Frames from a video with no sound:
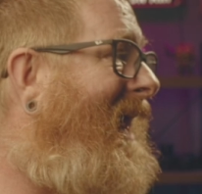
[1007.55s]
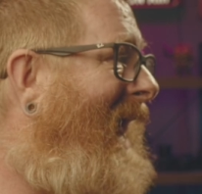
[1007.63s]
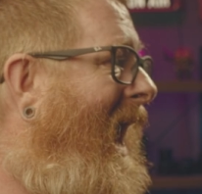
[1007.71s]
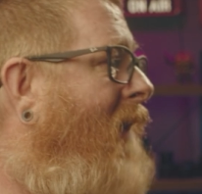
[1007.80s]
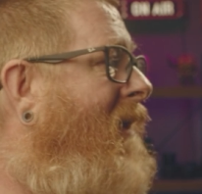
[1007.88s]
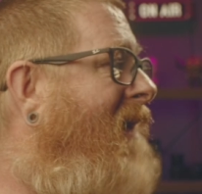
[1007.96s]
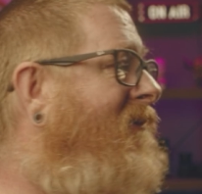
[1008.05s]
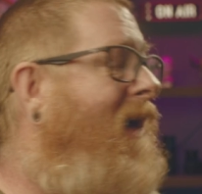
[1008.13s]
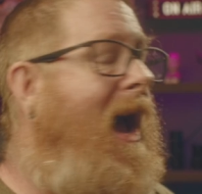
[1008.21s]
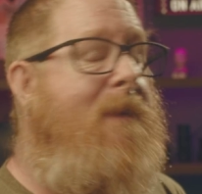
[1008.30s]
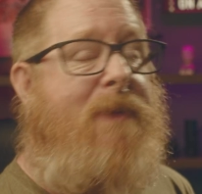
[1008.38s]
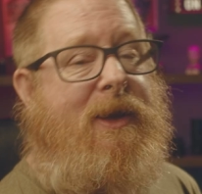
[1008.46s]
However,
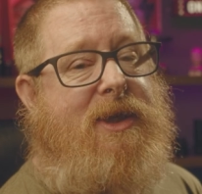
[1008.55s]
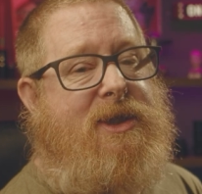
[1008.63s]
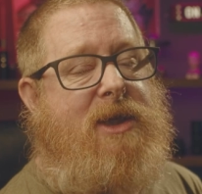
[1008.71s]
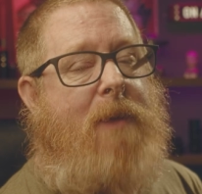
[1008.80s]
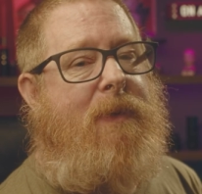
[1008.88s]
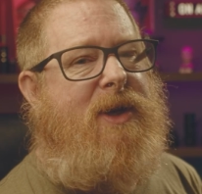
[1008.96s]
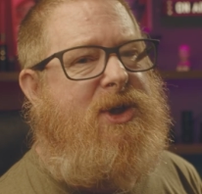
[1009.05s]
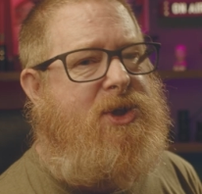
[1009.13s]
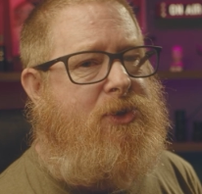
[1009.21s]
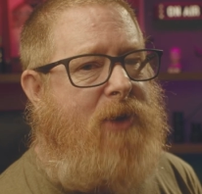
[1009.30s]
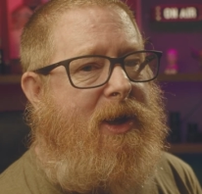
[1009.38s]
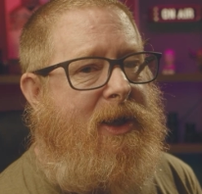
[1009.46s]
I picked this up in
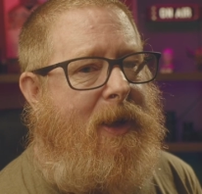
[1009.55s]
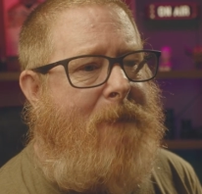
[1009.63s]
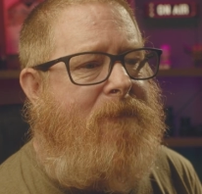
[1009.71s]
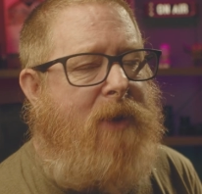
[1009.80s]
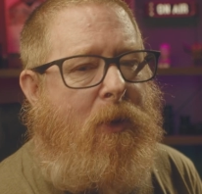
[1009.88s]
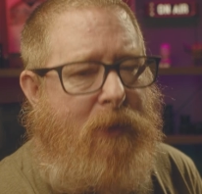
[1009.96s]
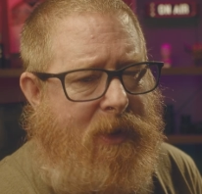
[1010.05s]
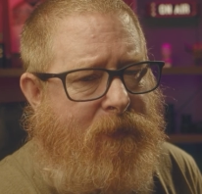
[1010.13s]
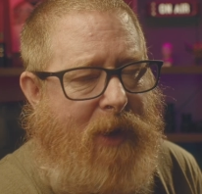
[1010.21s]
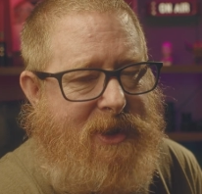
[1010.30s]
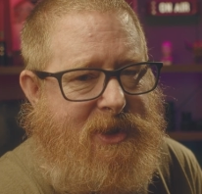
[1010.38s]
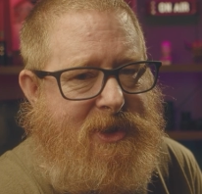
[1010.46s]
Australia, where the
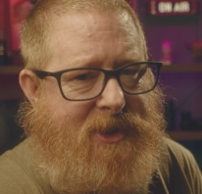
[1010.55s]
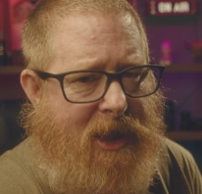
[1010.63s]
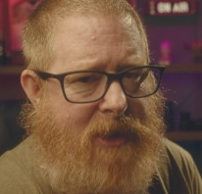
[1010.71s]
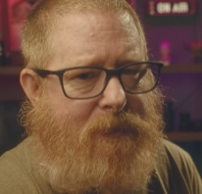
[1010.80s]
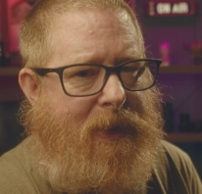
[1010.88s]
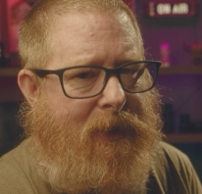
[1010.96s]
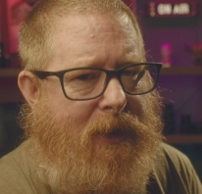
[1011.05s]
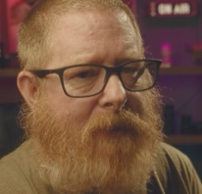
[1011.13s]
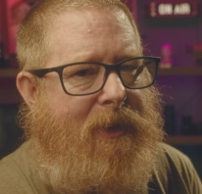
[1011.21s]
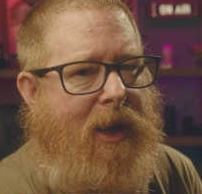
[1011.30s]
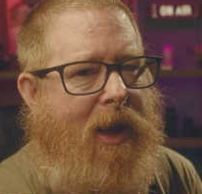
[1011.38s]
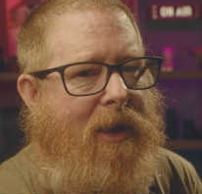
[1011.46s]
prices tend to be a little
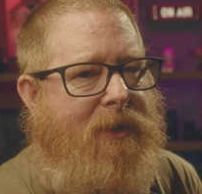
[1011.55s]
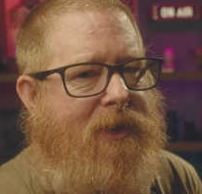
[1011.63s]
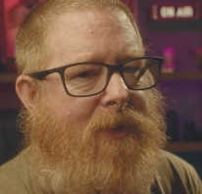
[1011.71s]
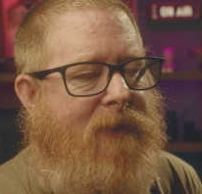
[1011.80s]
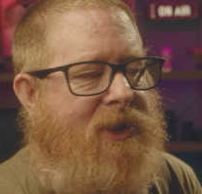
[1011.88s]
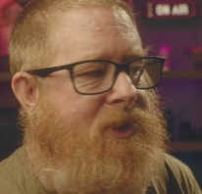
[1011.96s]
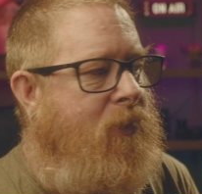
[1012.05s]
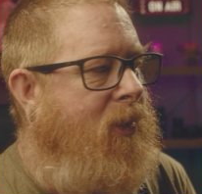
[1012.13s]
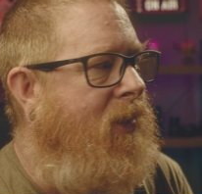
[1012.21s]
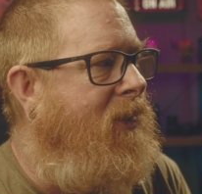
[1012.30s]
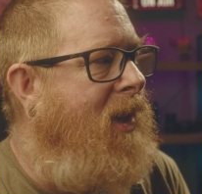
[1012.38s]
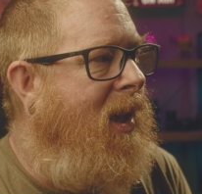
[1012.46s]
bit higher than the rest of the
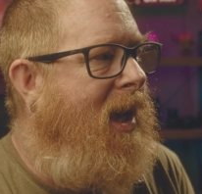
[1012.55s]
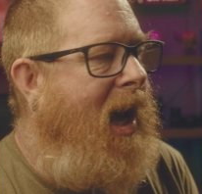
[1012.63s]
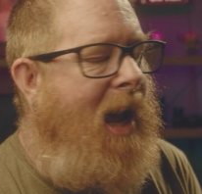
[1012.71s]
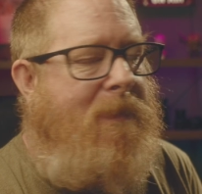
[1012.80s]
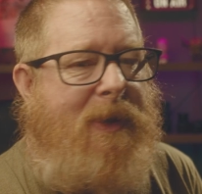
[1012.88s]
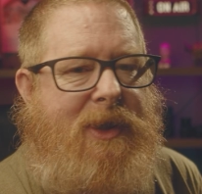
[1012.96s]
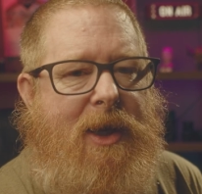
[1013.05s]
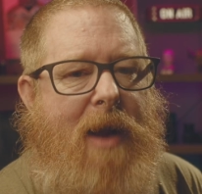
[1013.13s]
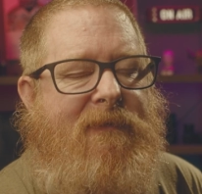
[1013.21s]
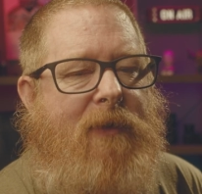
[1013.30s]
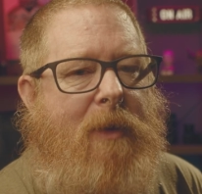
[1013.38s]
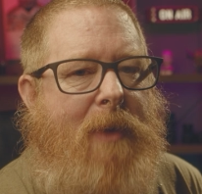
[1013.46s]
world. I picked it
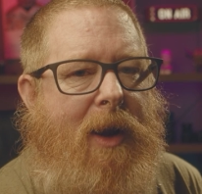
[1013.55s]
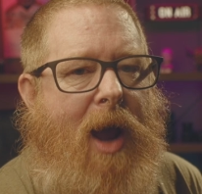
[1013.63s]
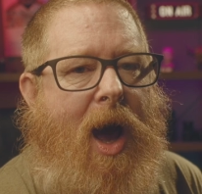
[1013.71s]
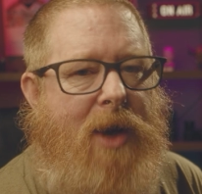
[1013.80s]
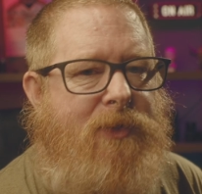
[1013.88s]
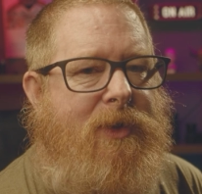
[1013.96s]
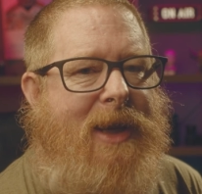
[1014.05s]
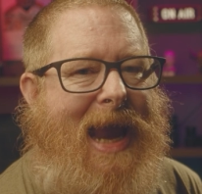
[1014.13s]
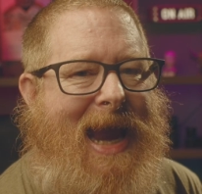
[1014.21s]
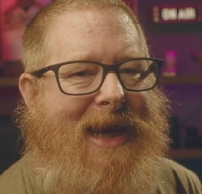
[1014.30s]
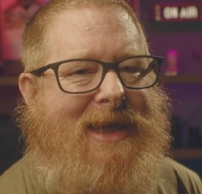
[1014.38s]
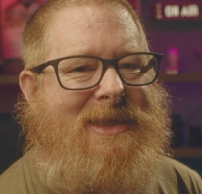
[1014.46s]
up for about
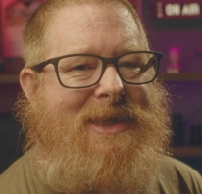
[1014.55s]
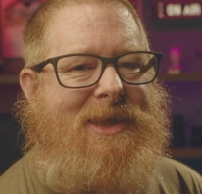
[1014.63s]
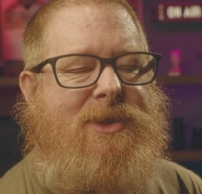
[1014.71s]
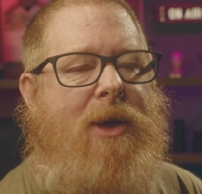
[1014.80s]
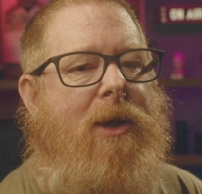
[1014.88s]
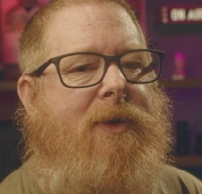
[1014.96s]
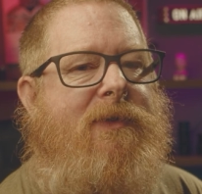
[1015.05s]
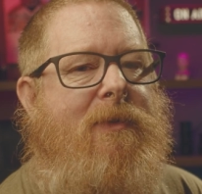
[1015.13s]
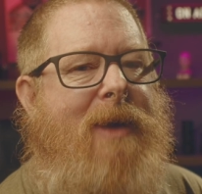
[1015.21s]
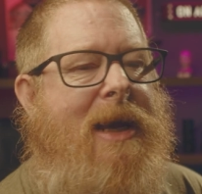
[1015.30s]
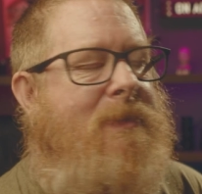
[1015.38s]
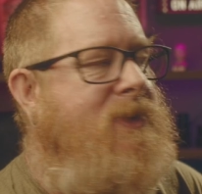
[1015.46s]
$186
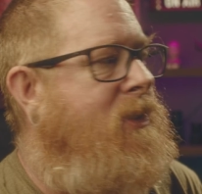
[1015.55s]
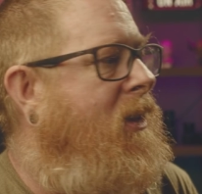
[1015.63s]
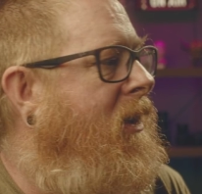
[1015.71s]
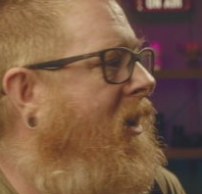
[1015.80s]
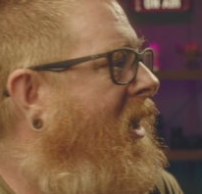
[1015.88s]
from Amazon.